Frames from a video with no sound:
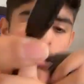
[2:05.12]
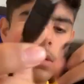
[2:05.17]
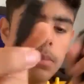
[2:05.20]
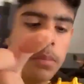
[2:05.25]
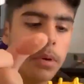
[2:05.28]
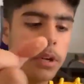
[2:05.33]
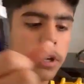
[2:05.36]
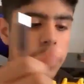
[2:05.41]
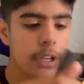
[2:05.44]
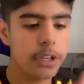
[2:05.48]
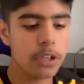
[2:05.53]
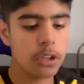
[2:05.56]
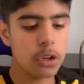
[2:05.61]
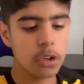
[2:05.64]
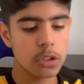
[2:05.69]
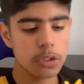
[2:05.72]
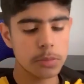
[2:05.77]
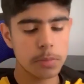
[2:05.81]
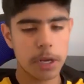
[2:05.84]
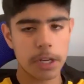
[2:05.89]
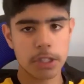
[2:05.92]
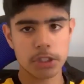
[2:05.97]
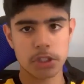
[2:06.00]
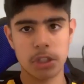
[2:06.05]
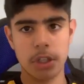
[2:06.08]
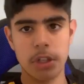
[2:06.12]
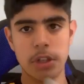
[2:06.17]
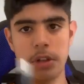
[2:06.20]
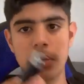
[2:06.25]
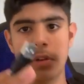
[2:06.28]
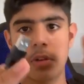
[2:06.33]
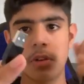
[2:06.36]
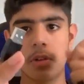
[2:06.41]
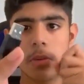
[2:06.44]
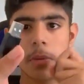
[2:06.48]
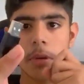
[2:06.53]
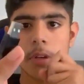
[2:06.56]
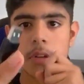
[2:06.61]
But it goes back to
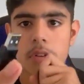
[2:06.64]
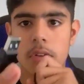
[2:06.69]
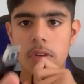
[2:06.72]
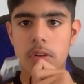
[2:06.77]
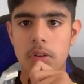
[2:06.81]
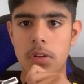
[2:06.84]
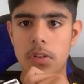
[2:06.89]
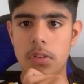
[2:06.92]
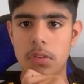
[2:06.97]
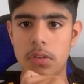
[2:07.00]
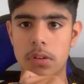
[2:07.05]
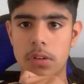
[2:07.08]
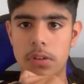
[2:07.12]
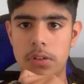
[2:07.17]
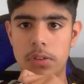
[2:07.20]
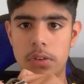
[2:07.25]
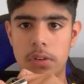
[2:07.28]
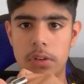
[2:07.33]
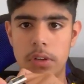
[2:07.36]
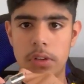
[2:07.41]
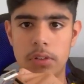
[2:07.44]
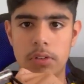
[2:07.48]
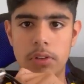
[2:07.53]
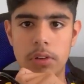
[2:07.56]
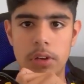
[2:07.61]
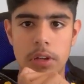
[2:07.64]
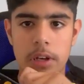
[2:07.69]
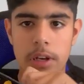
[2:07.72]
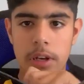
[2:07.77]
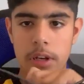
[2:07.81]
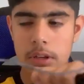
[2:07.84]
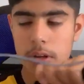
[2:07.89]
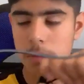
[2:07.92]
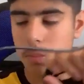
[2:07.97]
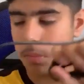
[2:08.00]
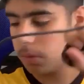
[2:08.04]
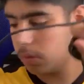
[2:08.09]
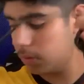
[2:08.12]
USB, so it's an easy
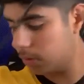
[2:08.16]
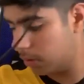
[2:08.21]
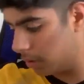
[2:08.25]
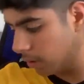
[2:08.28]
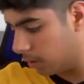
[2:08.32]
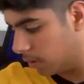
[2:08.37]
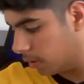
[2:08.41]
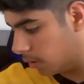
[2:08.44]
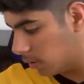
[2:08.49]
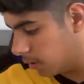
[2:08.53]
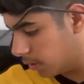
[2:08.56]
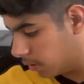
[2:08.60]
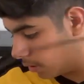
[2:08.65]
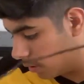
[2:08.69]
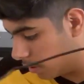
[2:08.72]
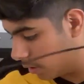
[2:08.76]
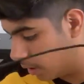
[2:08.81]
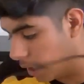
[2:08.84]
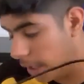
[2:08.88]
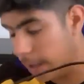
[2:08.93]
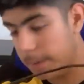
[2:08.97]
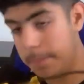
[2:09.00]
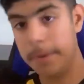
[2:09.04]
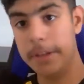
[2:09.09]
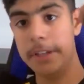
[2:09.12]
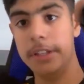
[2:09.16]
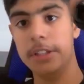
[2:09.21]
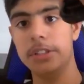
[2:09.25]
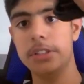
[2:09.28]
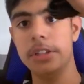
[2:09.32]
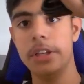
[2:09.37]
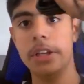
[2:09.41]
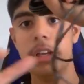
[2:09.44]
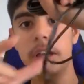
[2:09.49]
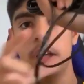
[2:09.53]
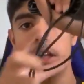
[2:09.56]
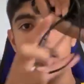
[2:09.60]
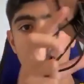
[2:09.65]
connectable to a
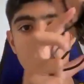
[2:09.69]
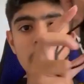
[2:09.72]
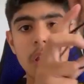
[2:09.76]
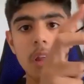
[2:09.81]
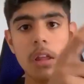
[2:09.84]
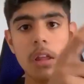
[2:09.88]
PC.